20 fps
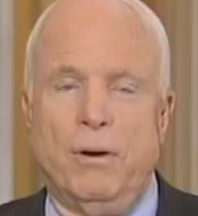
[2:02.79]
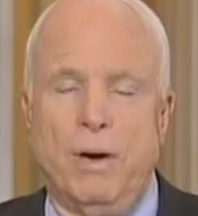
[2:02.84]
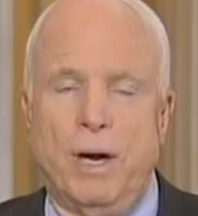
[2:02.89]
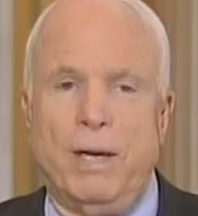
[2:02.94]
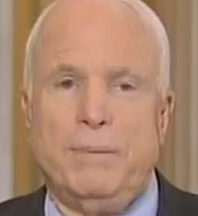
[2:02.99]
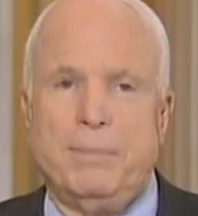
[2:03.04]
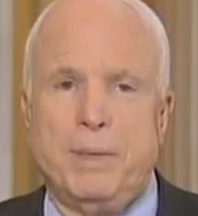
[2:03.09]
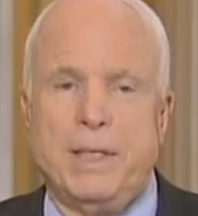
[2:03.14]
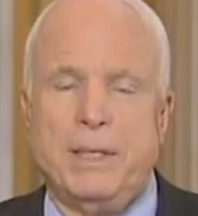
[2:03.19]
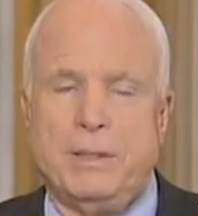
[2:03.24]

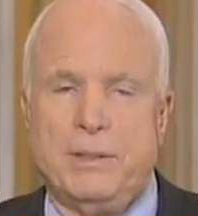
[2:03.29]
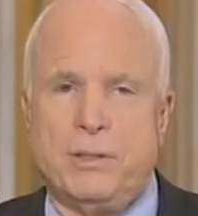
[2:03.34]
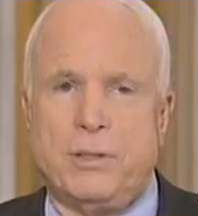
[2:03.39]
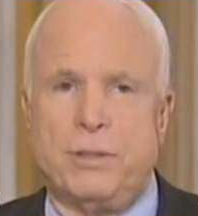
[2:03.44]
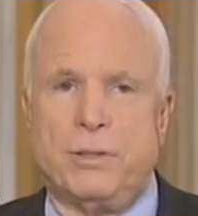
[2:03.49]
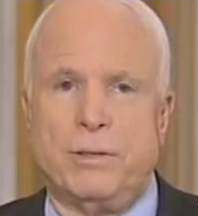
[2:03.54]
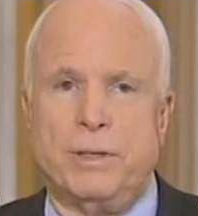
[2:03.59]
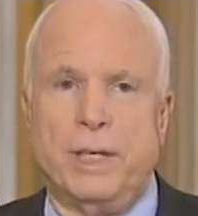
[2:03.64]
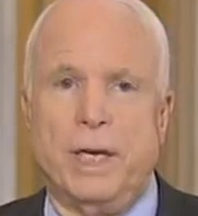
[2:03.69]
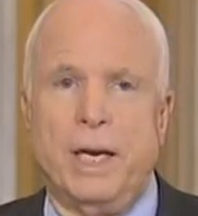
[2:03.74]
I've been in
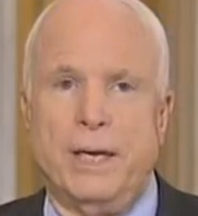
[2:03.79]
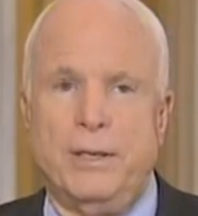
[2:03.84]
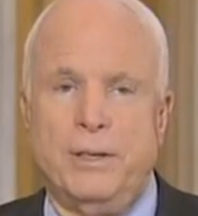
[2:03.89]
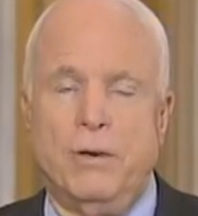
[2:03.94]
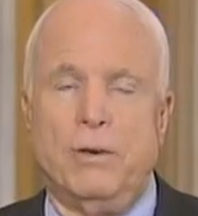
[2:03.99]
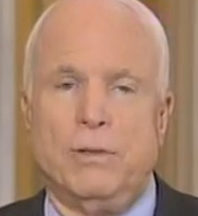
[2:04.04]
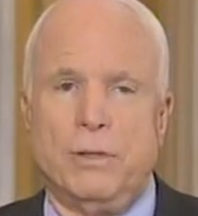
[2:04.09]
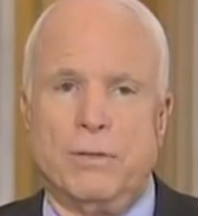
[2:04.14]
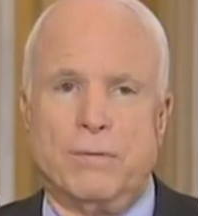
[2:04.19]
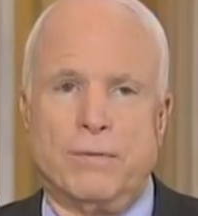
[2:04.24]
Syria. I
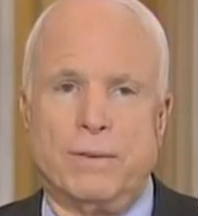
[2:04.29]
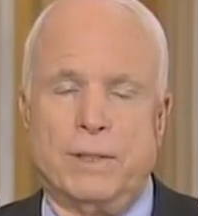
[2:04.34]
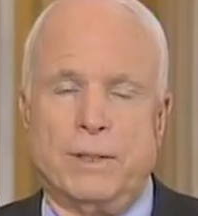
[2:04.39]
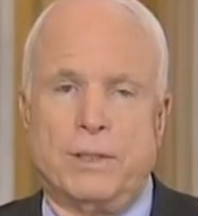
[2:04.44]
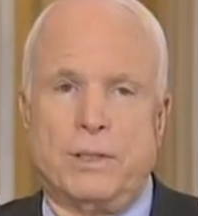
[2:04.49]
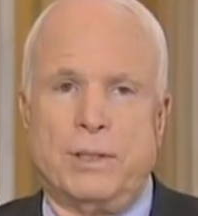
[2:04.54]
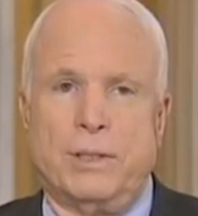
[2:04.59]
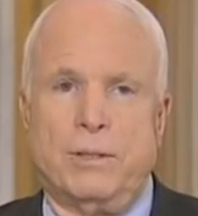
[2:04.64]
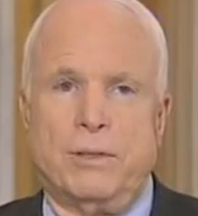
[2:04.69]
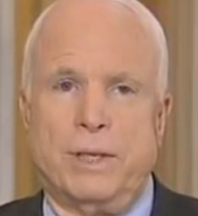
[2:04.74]
know the Free
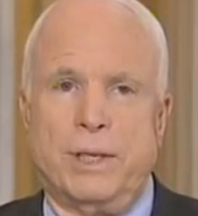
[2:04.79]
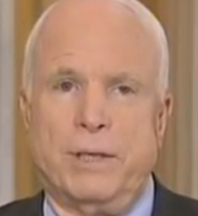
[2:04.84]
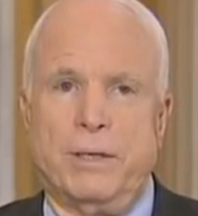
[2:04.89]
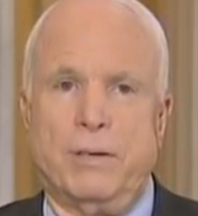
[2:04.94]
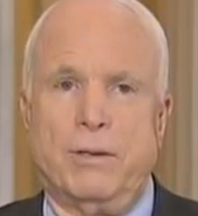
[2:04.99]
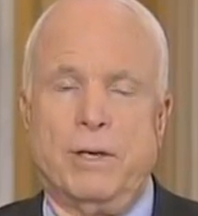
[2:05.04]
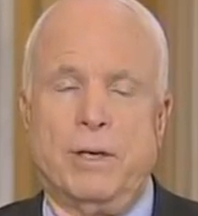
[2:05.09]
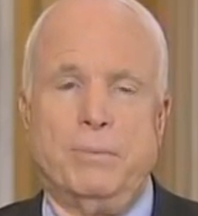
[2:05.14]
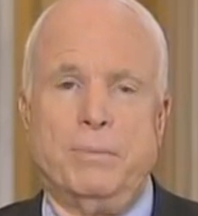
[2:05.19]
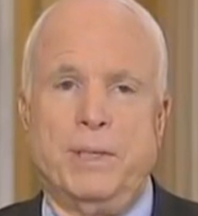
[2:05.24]
Syrian
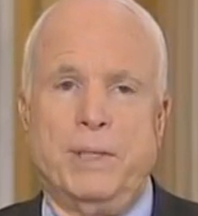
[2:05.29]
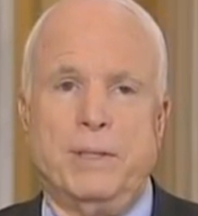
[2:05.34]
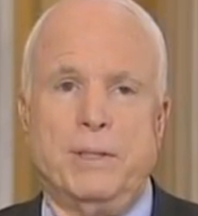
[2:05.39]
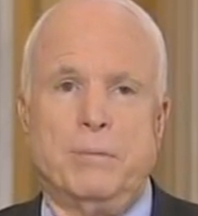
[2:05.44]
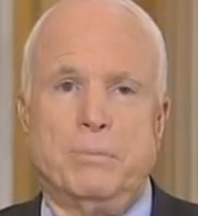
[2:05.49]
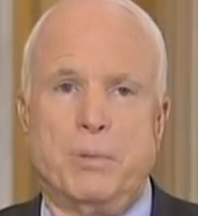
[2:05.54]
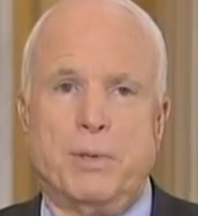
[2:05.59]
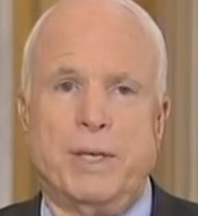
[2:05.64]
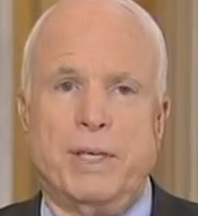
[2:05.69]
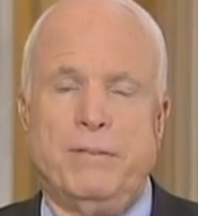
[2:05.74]
Army. They're
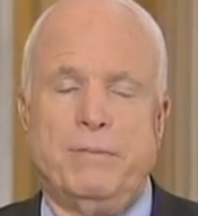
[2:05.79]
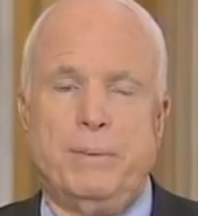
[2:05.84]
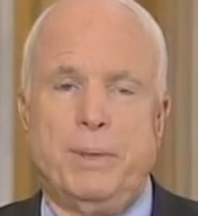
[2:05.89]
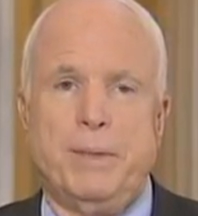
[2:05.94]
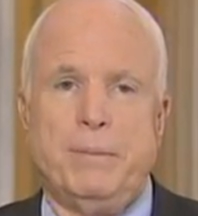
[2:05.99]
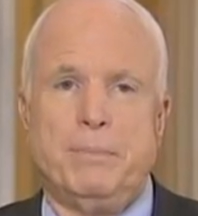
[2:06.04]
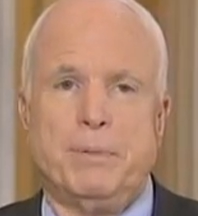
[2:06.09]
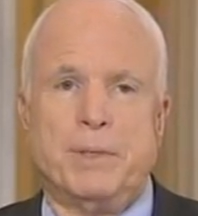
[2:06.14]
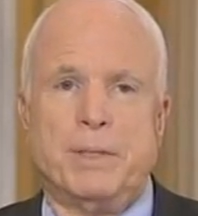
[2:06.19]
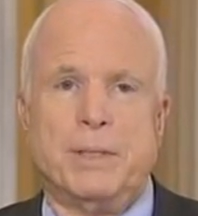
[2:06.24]
brave
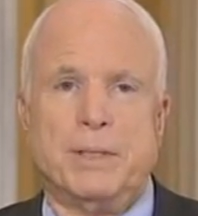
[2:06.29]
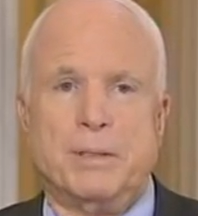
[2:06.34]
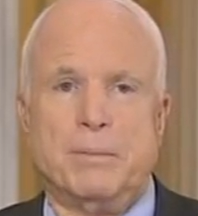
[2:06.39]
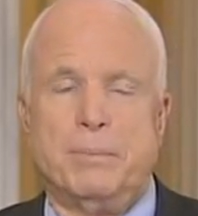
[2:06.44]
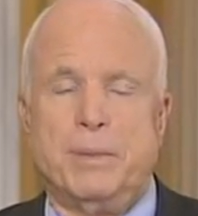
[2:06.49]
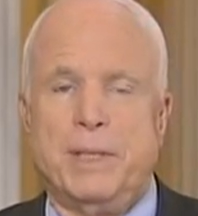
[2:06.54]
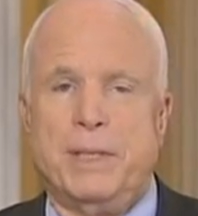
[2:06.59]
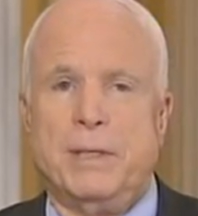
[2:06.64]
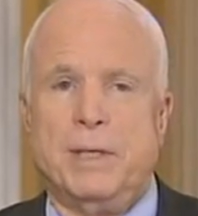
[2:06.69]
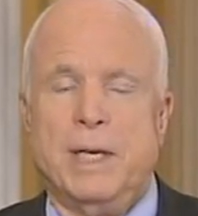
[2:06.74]
people, and they're
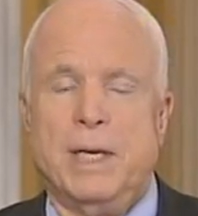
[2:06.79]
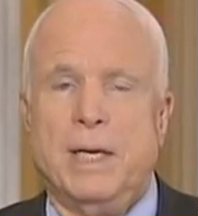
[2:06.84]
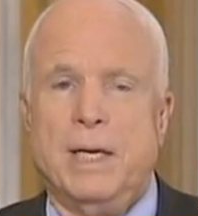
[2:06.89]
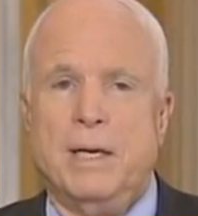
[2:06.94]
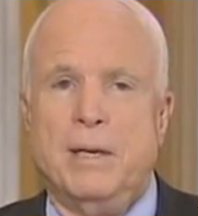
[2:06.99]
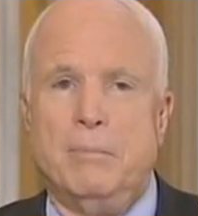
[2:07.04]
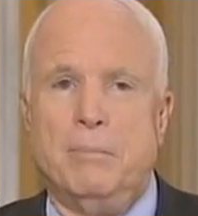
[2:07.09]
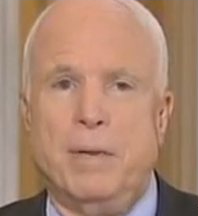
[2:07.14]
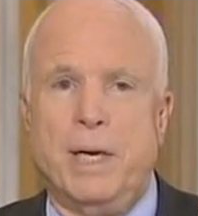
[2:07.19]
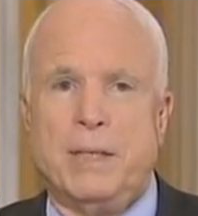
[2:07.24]
being
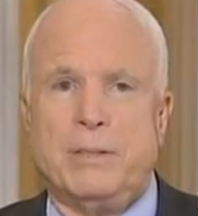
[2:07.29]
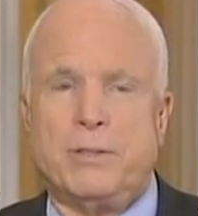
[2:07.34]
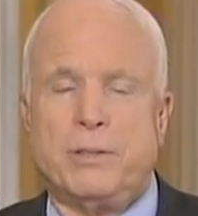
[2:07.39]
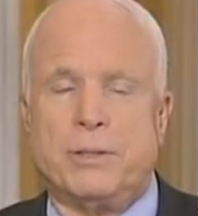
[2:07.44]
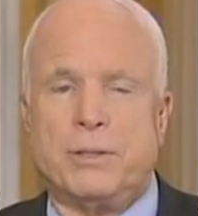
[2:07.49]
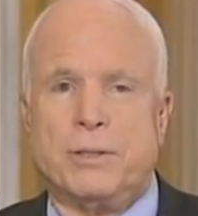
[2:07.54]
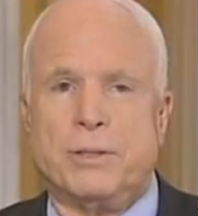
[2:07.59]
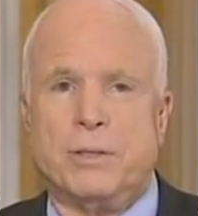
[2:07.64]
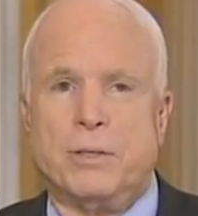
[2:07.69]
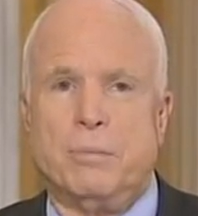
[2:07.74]

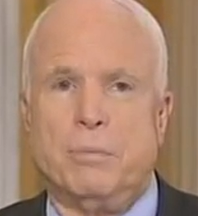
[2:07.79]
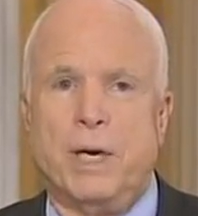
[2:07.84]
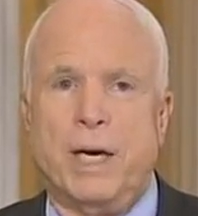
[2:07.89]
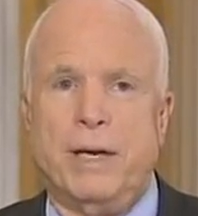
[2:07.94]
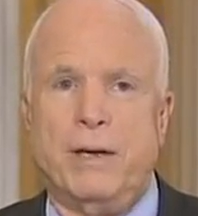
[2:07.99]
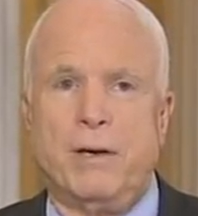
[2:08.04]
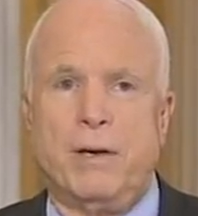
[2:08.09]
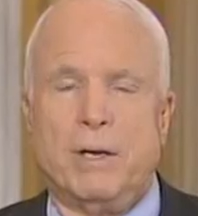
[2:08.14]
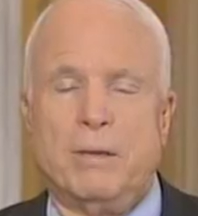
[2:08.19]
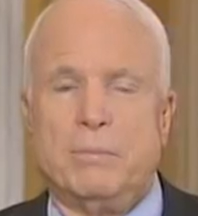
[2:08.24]
massacred
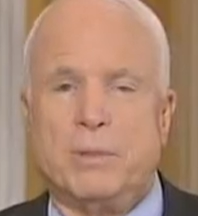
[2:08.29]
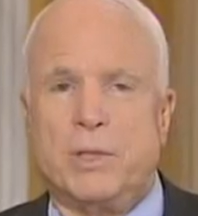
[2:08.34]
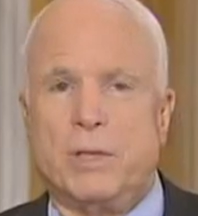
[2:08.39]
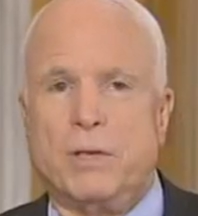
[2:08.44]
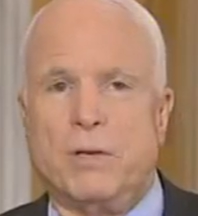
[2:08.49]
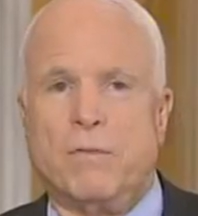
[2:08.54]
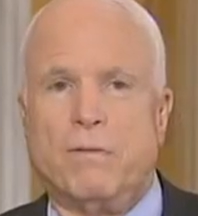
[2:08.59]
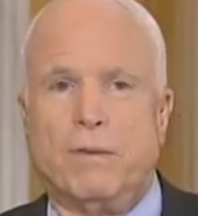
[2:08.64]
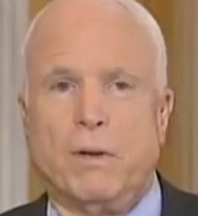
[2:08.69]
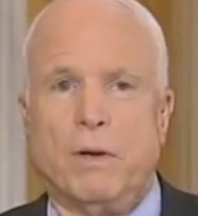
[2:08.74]
by arms
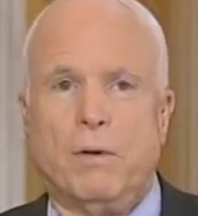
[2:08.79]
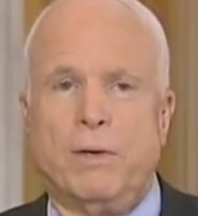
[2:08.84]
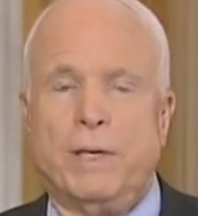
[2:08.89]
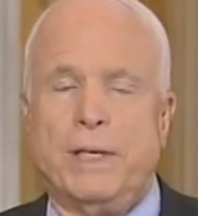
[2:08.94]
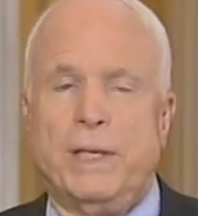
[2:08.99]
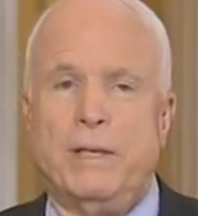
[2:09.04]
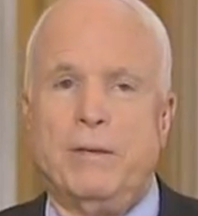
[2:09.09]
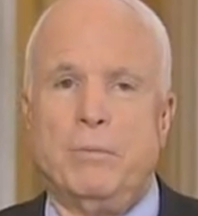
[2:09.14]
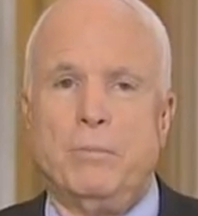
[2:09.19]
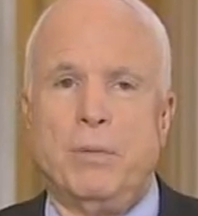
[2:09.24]
that are
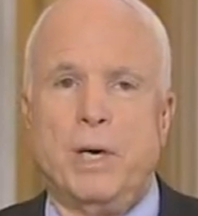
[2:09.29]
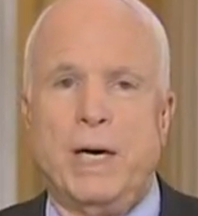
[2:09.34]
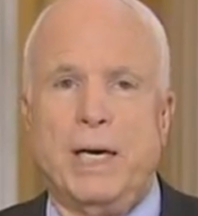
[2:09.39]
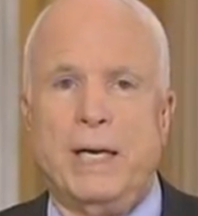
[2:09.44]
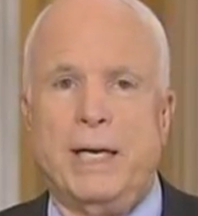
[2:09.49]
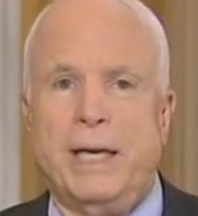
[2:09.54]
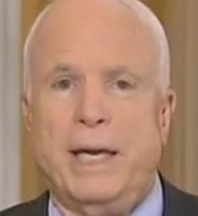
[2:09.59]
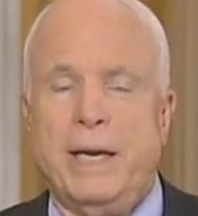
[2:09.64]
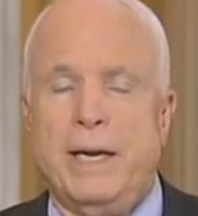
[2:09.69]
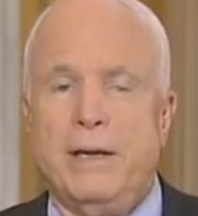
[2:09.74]
flowing in
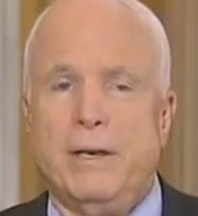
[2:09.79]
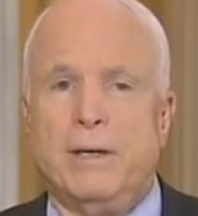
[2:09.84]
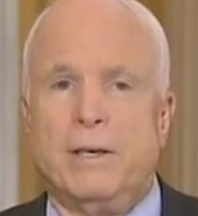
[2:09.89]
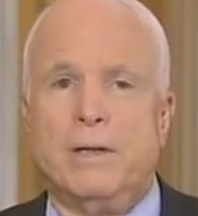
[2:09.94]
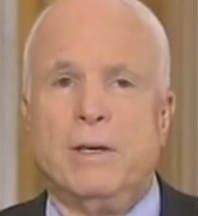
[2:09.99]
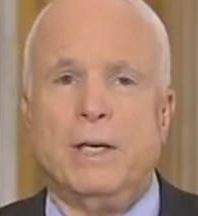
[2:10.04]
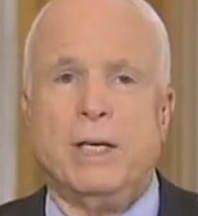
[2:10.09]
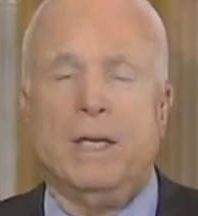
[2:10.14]
by air